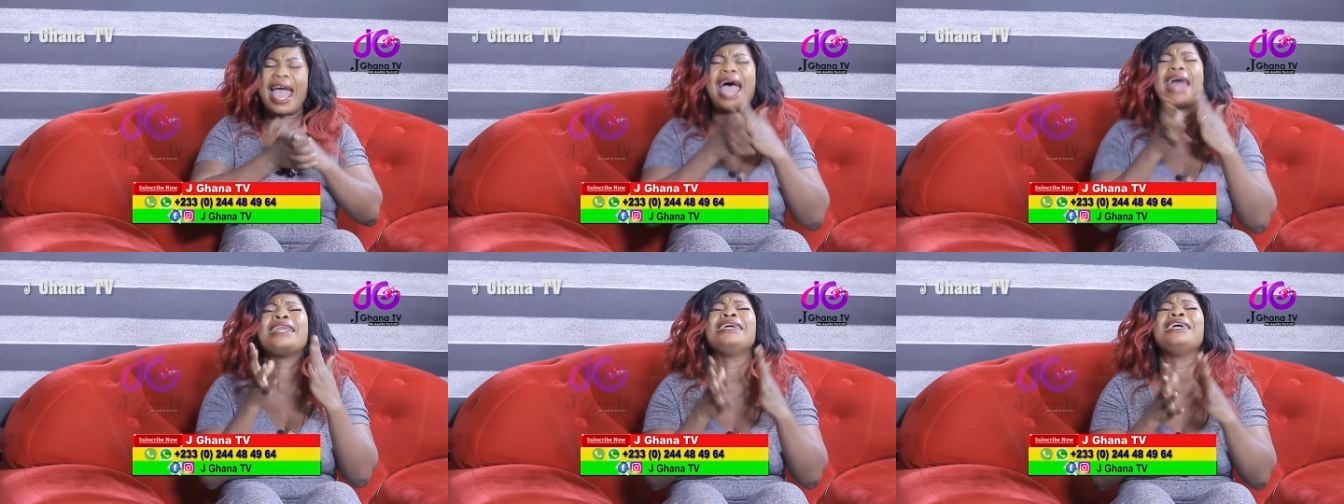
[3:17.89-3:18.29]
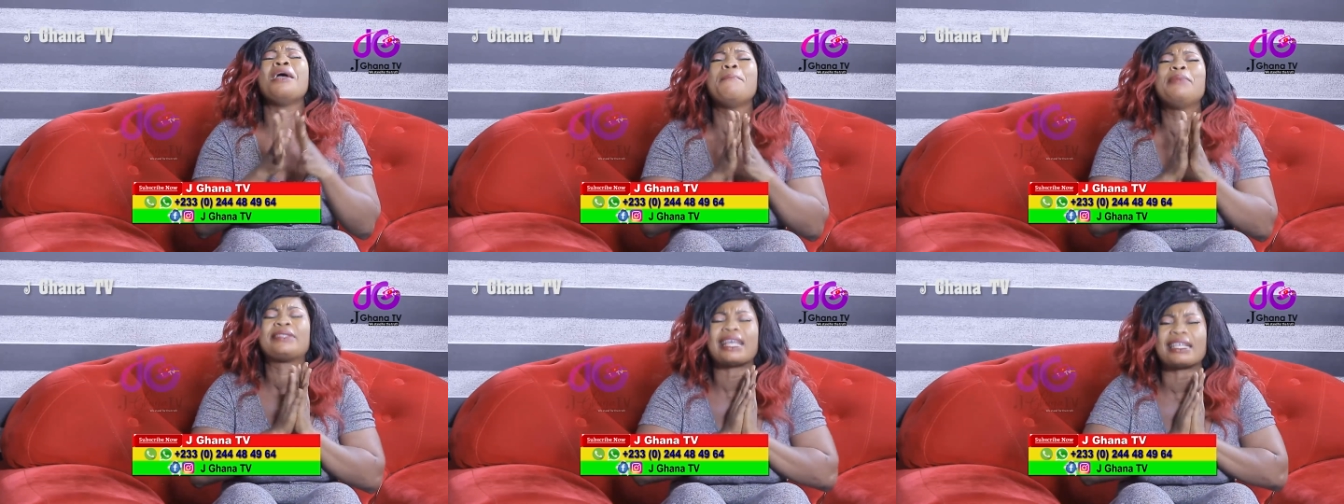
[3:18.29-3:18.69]
Any ye
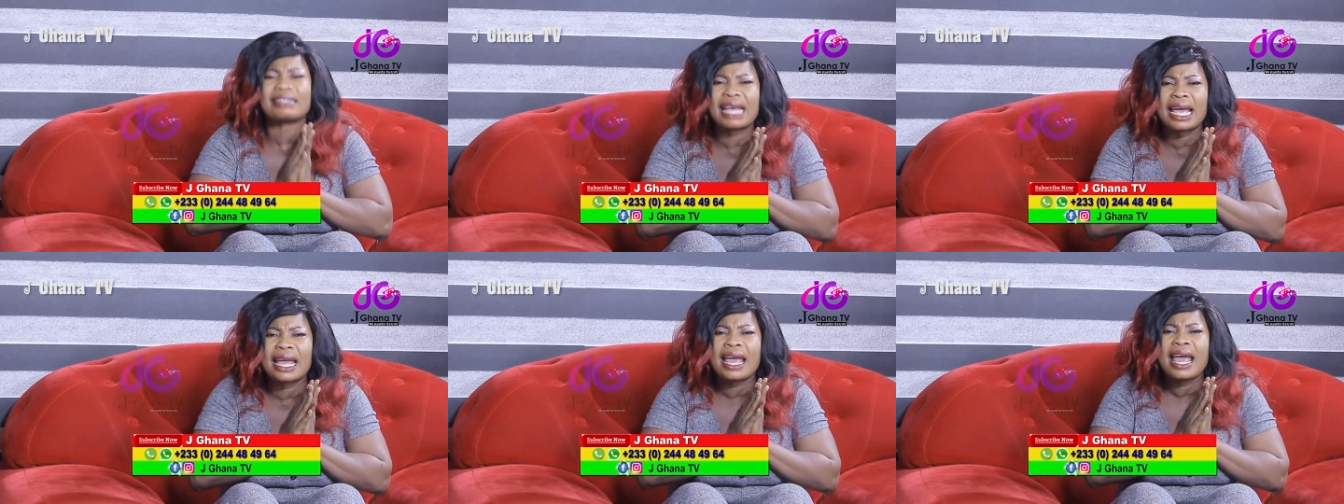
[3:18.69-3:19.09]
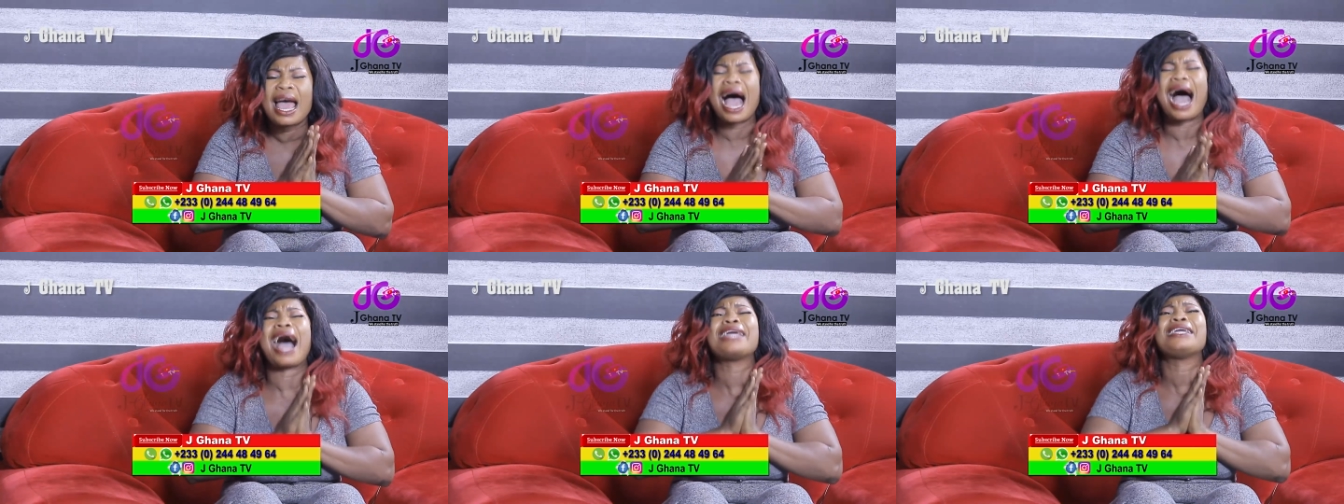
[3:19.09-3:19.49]
bisa say,
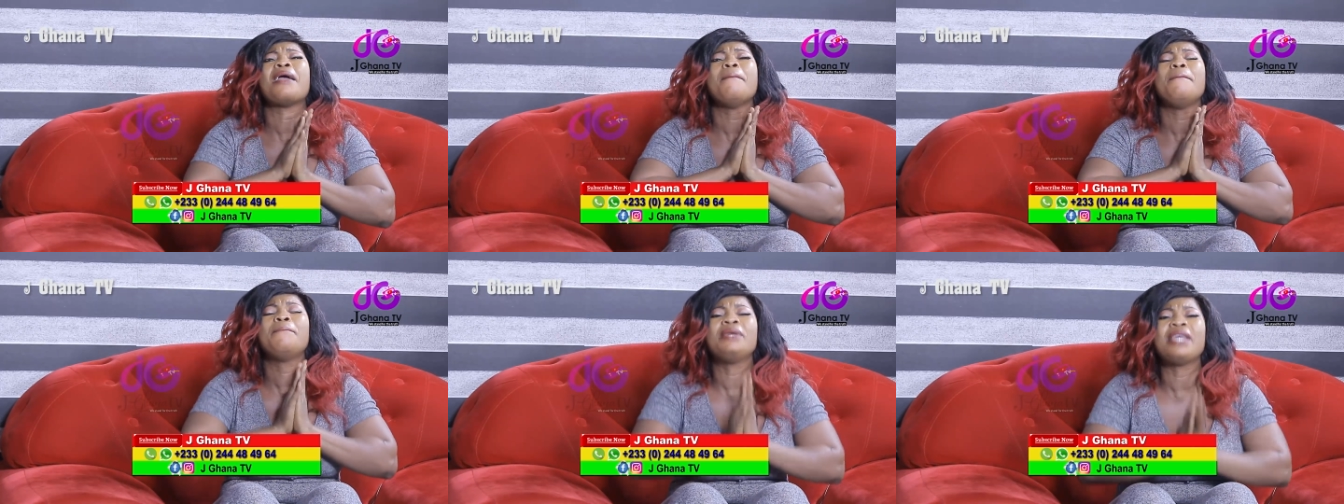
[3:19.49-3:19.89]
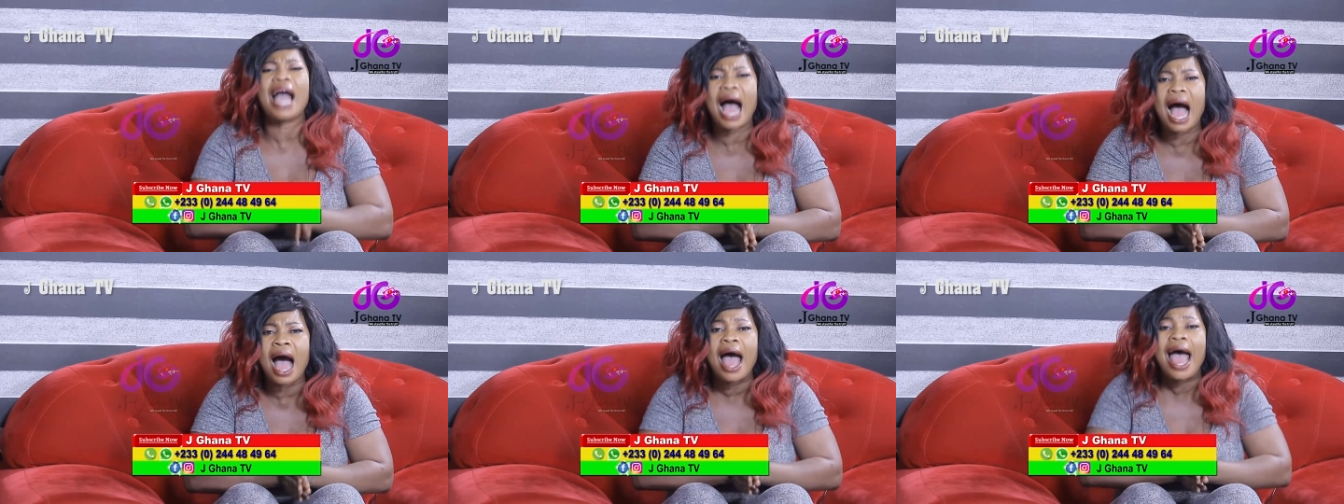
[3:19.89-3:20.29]
I am be
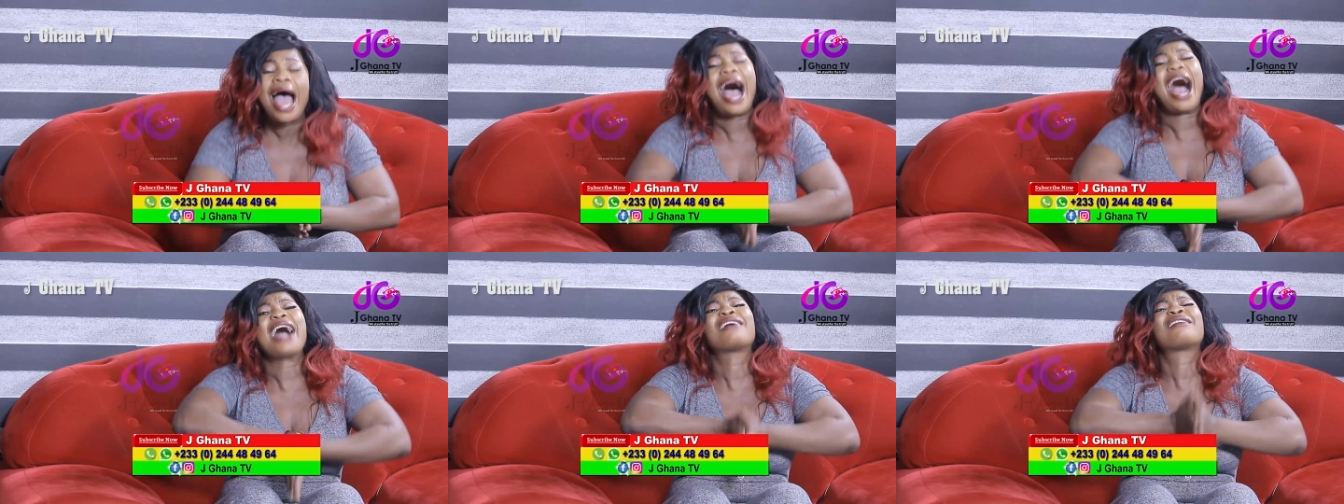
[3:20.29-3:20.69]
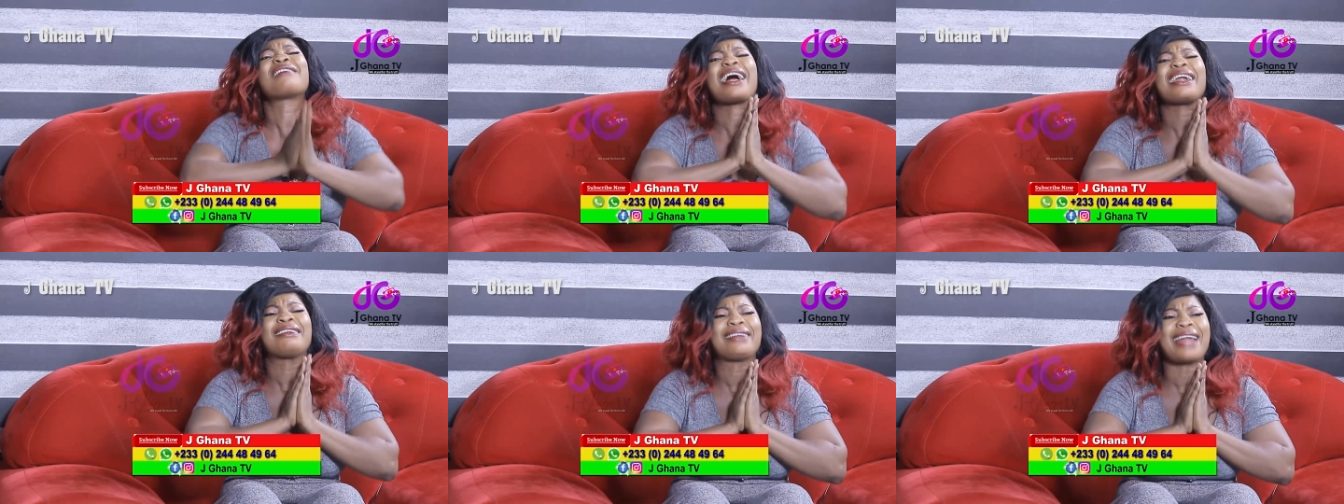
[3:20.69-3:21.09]
a
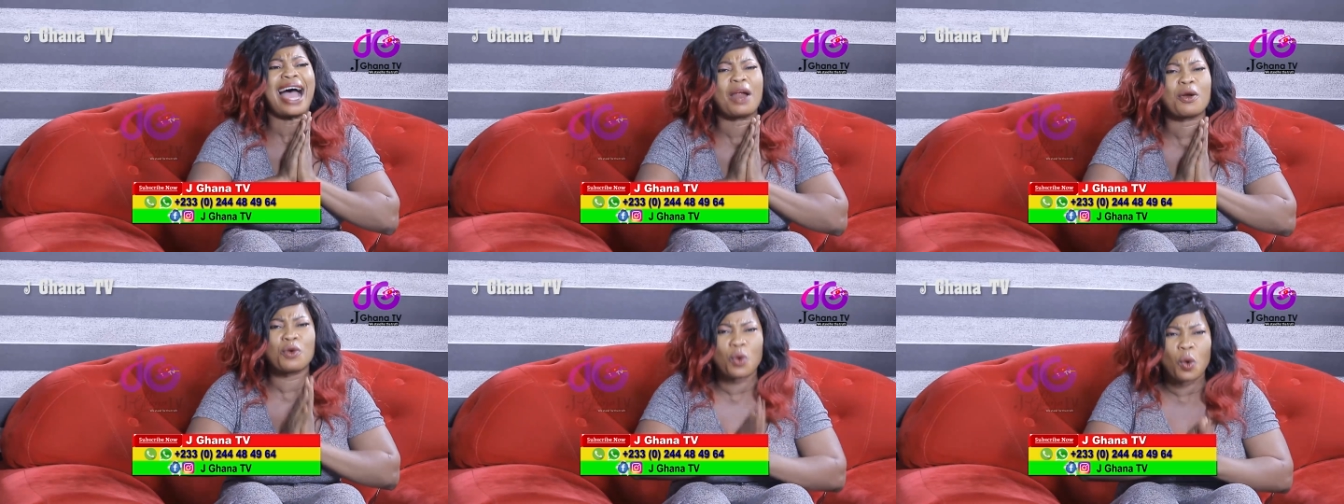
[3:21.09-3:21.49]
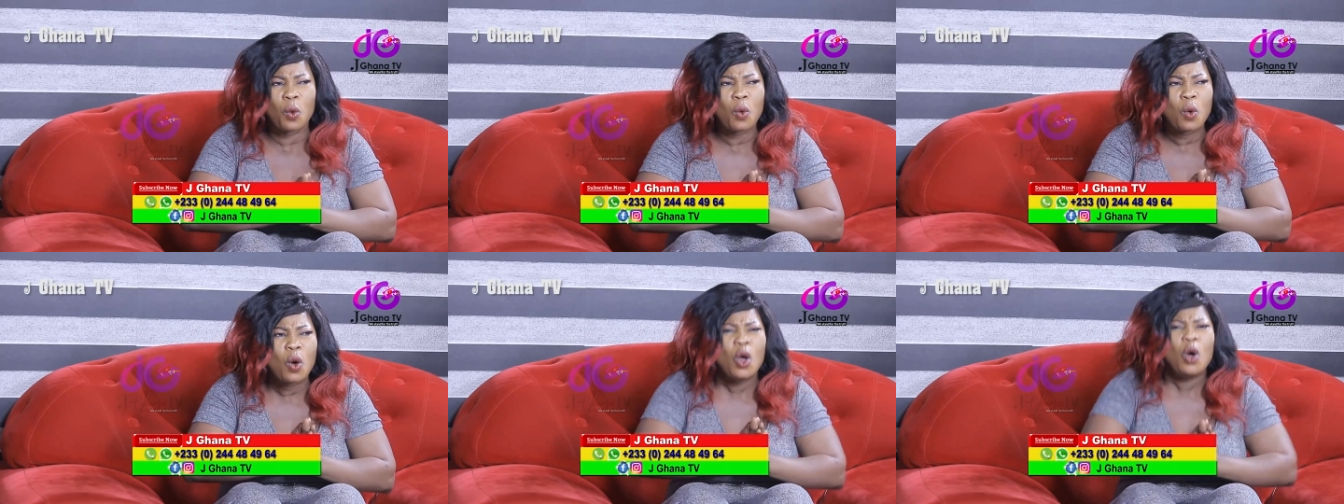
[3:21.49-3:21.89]
grada no.
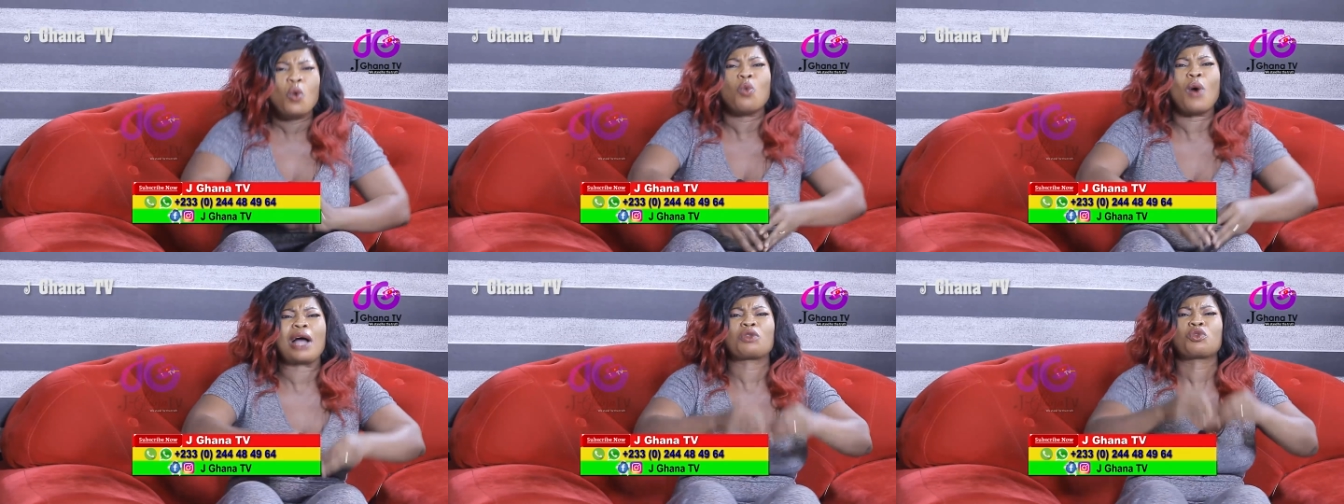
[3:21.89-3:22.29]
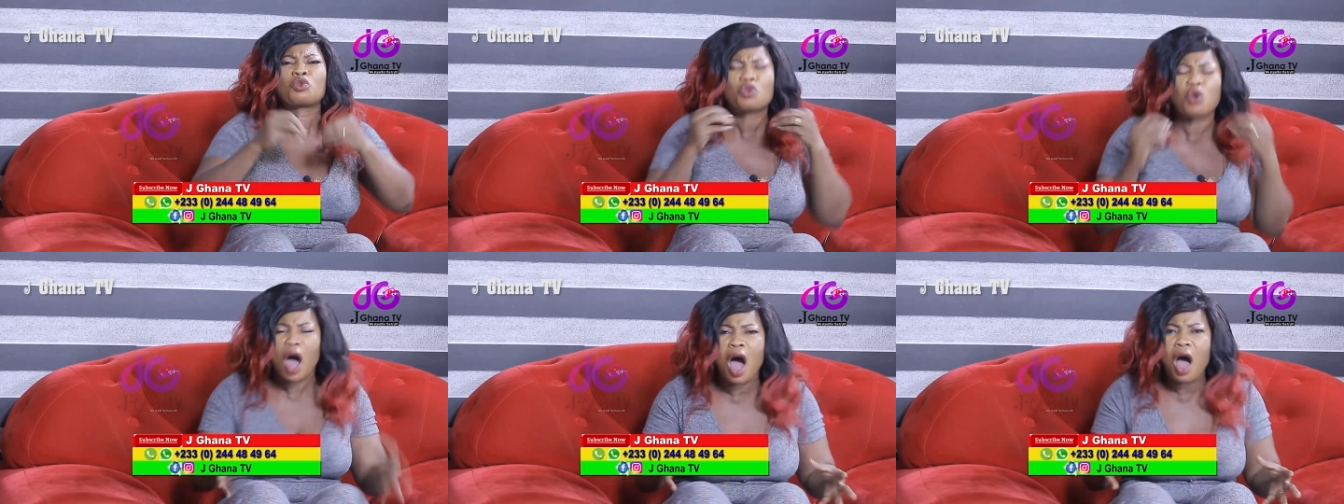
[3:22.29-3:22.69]
What
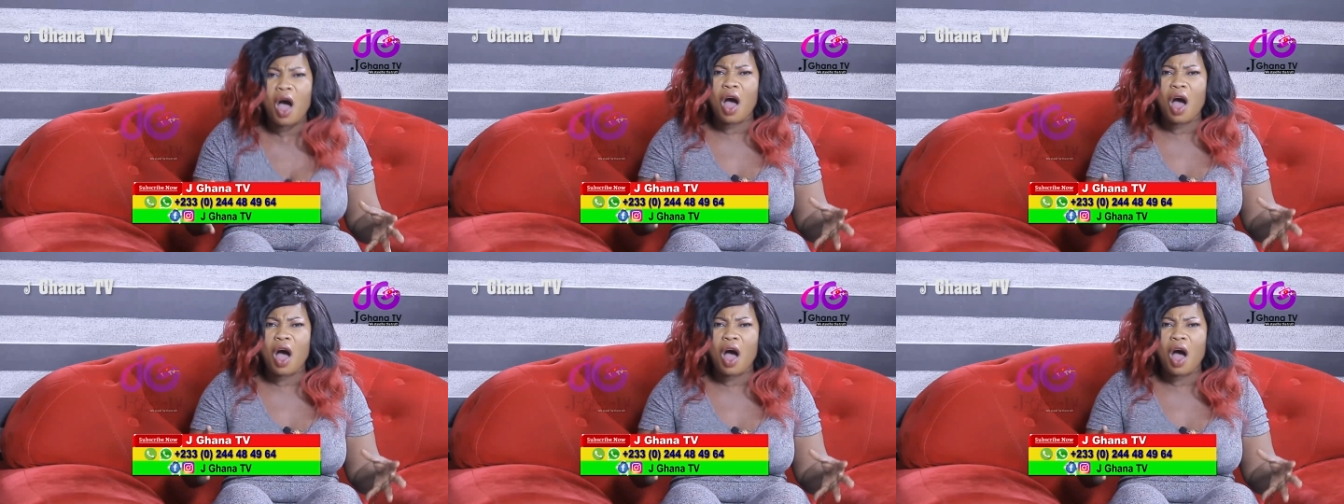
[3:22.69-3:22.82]
chop